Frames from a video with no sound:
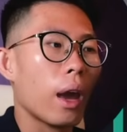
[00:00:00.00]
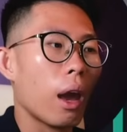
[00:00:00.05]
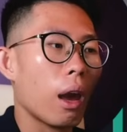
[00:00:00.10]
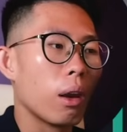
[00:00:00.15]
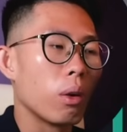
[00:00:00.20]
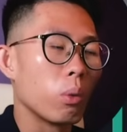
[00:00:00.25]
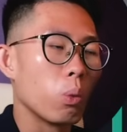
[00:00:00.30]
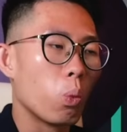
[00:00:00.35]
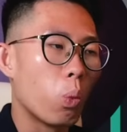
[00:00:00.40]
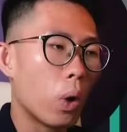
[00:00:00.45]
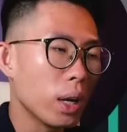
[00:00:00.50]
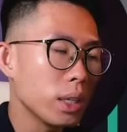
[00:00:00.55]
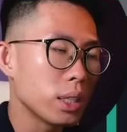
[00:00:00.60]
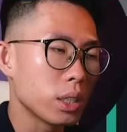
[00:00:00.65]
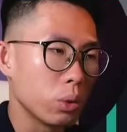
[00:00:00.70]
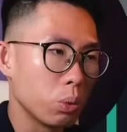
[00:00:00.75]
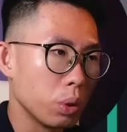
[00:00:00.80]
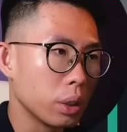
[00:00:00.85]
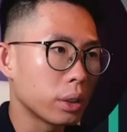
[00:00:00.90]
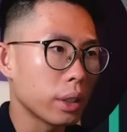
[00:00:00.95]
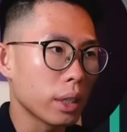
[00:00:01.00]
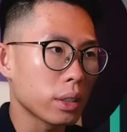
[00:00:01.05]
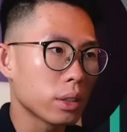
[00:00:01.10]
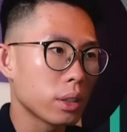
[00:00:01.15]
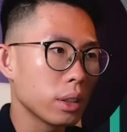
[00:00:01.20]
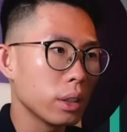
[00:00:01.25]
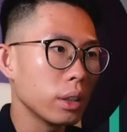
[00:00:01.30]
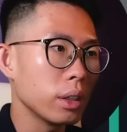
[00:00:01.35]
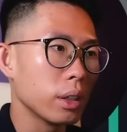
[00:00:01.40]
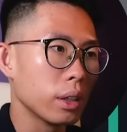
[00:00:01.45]
and once you retest
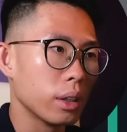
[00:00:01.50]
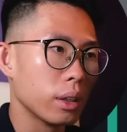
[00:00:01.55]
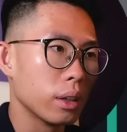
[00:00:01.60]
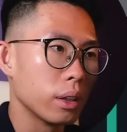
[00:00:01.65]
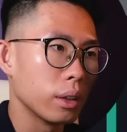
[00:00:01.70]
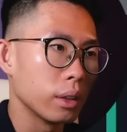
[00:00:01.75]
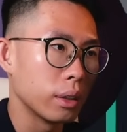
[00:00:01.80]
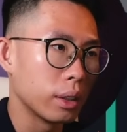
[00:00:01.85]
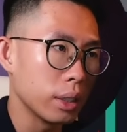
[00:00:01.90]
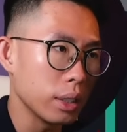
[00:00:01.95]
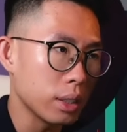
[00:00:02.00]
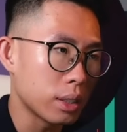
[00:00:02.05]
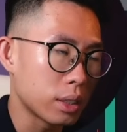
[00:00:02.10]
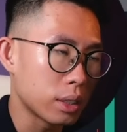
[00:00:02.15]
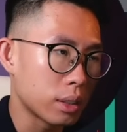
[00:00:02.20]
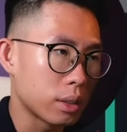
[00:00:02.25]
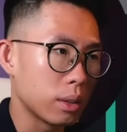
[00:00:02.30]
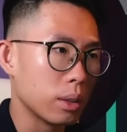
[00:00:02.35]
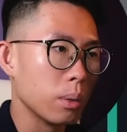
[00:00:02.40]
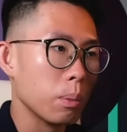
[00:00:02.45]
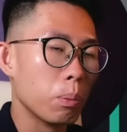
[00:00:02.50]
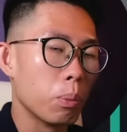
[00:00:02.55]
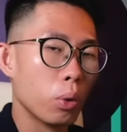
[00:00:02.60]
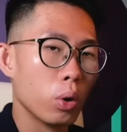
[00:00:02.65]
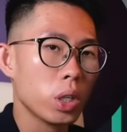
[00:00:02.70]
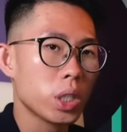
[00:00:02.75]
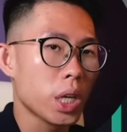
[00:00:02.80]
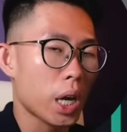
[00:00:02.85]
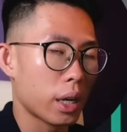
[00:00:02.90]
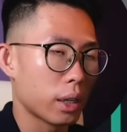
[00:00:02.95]
it, this
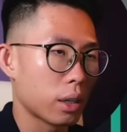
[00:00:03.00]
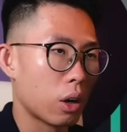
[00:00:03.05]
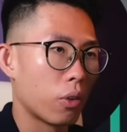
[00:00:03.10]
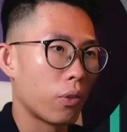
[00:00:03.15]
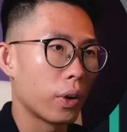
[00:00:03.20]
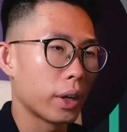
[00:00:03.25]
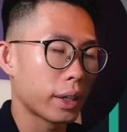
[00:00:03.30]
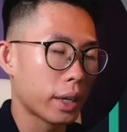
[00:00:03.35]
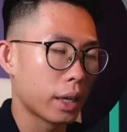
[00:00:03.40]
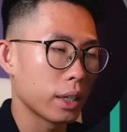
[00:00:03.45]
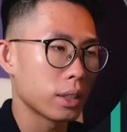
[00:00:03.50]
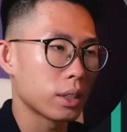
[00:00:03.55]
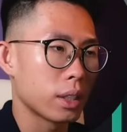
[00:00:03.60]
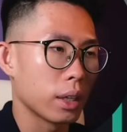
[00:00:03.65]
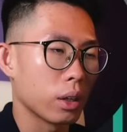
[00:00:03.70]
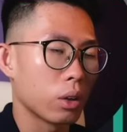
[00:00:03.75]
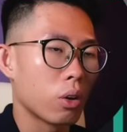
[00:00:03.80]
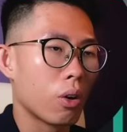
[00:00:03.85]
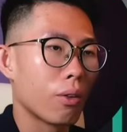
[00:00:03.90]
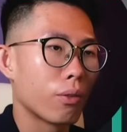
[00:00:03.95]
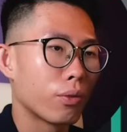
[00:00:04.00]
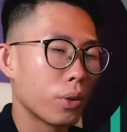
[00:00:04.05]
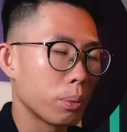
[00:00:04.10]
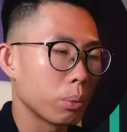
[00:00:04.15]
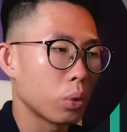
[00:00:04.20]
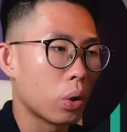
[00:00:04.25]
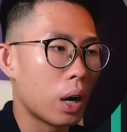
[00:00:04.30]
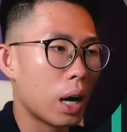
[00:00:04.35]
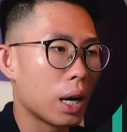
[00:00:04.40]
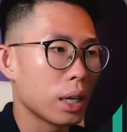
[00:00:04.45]
bullish engulfing candlestick
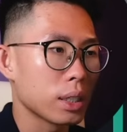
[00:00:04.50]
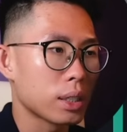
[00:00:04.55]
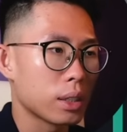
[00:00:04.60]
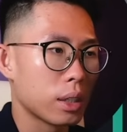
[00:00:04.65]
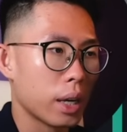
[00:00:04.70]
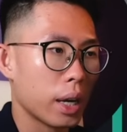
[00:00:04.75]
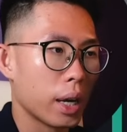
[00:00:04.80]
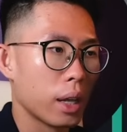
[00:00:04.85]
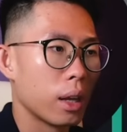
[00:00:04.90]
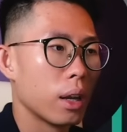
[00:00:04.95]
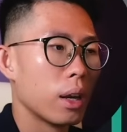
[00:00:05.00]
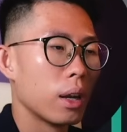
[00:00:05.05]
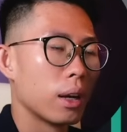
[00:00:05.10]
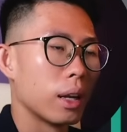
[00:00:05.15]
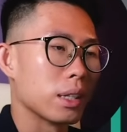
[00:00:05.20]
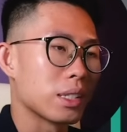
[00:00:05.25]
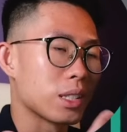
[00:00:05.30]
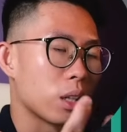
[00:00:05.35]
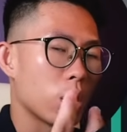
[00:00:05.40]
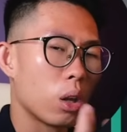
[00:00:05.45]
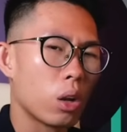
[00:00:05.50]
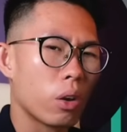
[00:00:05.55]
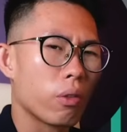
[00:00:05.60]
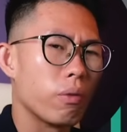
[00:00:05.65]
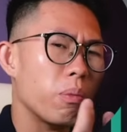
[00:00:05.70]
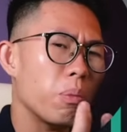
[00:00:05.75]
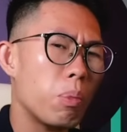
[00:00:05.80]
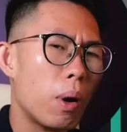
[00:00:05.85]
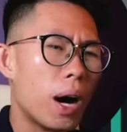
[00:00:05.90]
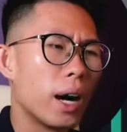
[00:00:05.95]
confirmed to us that there's a lot
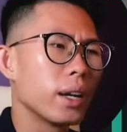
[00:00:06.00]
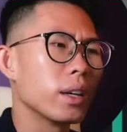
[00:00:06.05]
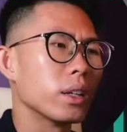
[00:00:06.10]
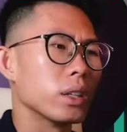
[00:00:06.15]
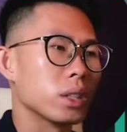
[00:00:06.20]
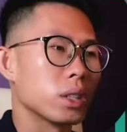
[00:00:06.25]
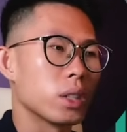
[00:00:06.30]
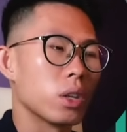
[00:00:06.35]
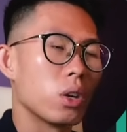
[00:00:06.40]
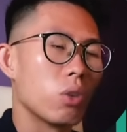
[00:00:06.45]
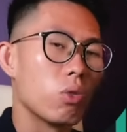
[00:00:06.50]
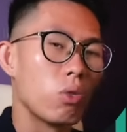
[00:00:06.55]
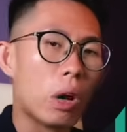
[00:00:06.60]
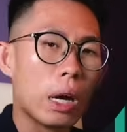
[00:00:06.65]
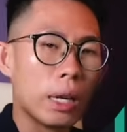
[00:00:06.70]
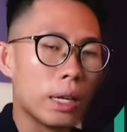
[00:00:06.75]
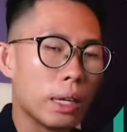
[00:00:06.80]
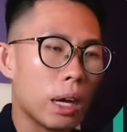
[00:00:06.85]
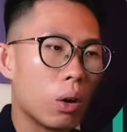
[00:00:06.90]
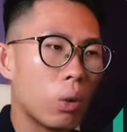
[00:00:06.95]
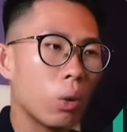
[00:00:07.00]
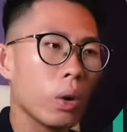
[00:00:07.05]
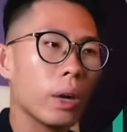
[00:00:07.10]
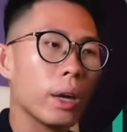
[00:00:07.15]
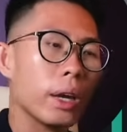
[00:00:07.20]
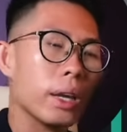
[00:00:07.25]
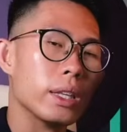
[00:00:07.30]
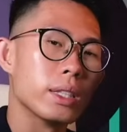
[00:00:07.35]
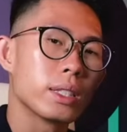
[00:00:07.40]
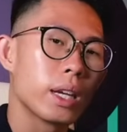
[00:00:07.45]
of buyers right now
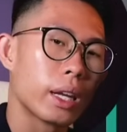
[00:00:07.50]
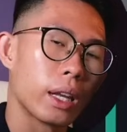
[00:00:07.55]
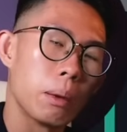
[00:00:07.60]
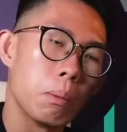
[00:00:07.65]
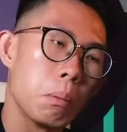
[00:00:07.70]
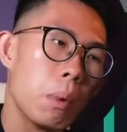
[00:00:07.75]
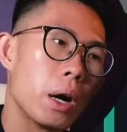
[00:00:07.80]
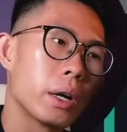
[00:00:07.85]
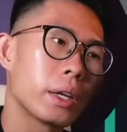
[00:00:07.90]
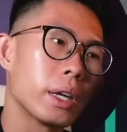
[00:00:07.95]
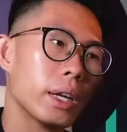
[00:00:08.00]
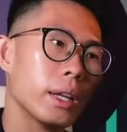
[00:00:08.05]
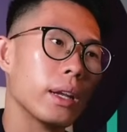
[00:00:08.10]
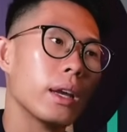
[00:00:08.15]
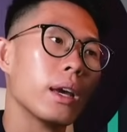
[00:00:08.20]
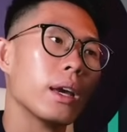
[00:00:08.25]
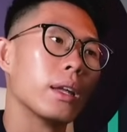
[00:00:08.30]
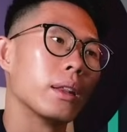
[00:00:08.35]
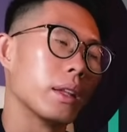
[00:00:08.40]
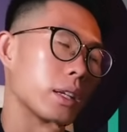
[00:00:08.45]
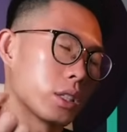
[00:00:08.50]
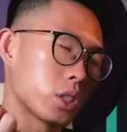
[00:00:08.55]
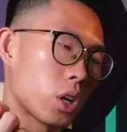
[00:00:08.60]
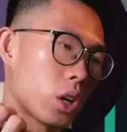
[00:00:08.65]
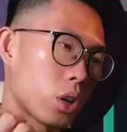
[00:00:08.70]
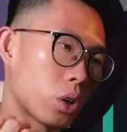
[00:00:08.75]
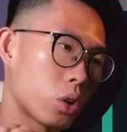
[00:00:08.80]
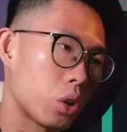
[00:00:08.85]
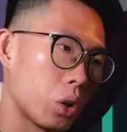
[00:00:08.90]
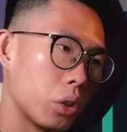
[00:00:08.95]
inside the market that's going
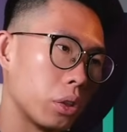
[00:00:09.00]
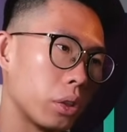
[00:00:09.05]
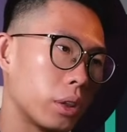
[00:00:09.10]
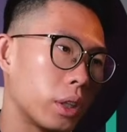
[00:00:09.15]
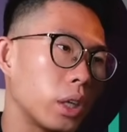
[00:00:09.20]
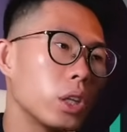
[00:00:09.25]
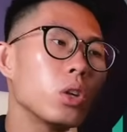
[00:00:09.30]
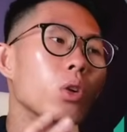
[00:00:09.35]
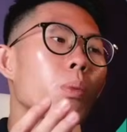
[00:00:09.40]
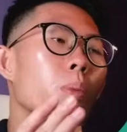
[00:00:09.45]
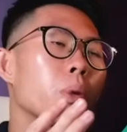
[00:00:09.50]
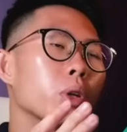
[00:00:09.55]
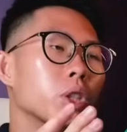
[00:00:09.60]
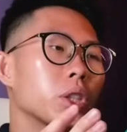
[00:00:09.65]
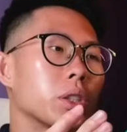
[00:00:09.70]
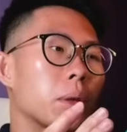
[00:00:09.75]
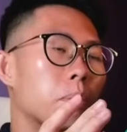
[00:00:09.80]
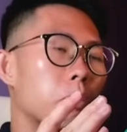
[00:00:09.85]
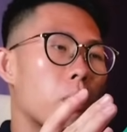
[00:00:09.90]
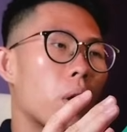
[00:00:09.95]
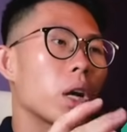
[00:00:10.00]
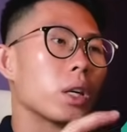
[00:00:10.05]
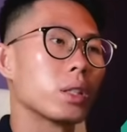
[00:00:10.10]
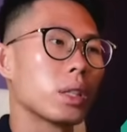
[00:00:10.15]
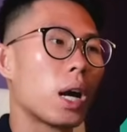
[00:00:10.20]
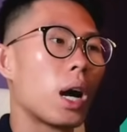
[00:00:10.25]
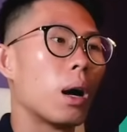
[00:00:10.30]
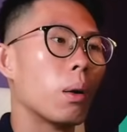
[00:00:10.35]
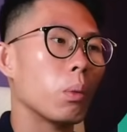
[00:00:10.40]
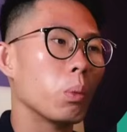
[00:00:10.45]
to continue pushing the price
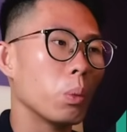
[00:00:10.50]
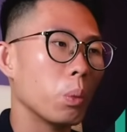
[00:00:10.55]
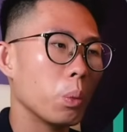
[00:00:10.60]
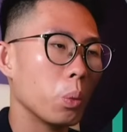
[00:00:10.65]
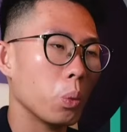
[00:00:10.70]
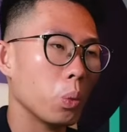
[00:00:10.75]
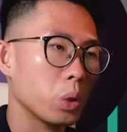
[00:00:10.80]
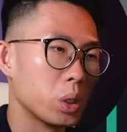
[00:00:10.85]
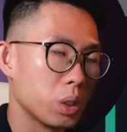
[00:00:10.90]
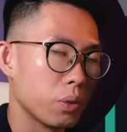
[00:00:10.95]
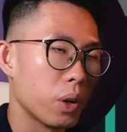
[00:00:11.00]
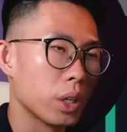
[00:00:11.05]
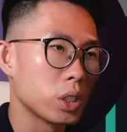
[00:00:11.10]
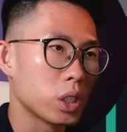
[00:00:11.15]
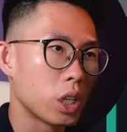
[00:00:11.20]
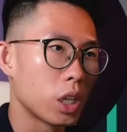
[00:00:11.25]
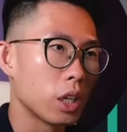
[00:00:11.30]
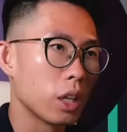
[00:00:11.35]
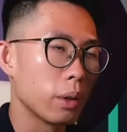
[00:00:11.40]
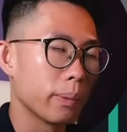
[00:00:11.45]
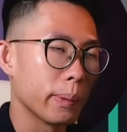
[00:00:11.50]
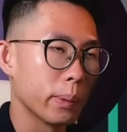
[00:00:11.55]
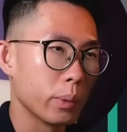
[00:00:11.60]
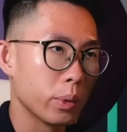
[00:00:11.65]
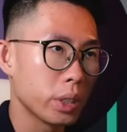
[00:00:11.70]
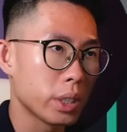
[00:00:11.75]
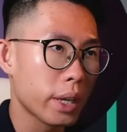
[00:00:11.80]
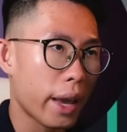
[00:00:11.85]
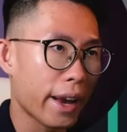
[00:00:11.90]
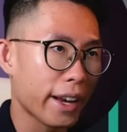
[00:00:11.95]
up, which eventually lead to
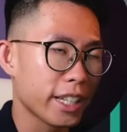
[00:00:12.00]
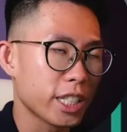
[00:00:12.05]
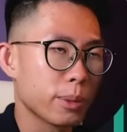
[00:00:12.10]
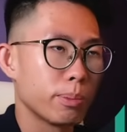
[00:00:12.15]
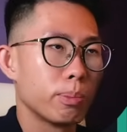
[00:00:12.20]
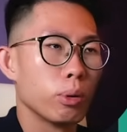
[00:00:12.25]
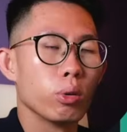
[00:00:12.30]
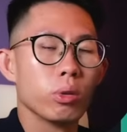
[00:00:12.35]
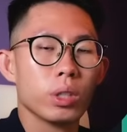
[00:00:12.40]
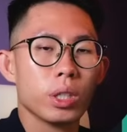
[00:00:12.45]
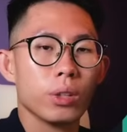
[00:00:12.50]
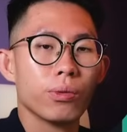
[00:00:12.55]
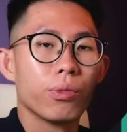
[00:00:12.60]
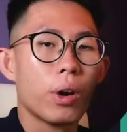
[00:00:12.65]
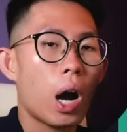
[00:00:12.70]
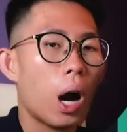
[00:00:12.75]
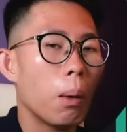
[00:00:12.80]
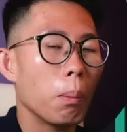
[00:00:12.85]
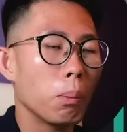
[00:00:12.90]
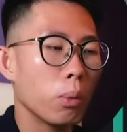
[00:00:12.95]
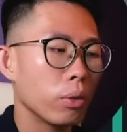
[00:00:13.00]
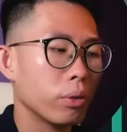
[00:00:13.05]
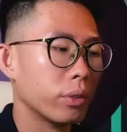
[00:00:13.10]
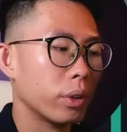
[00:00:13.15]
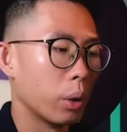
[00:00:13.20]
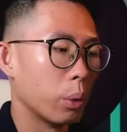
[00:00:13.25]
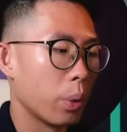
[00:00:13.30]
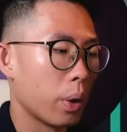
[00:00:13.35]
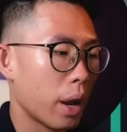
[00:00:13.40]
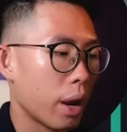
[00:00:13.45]
this explosive up move
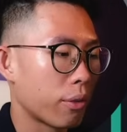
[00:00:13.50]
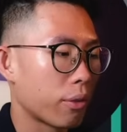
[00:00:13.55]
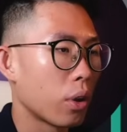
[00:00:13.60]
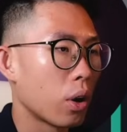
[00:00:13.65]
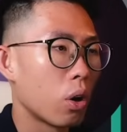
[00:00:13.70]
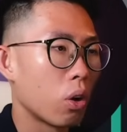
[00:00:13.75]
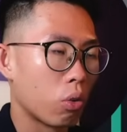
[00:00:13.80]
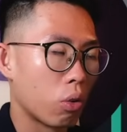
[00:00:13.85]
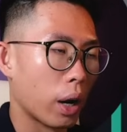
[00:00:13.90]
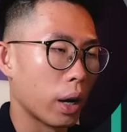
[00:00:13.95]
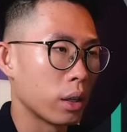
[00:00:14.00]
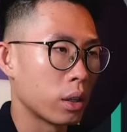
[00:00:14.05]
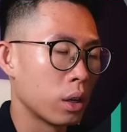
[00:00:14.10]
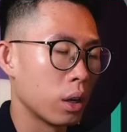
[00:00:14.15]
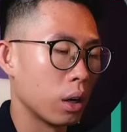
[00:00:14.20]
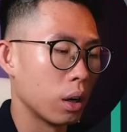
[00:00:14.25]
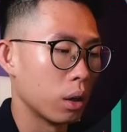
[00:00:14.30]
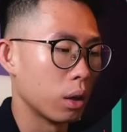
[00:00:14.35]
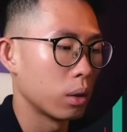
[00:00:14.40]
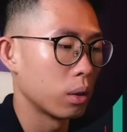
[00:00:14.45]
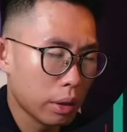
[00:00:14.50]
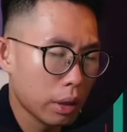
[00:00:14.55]
that we have right here.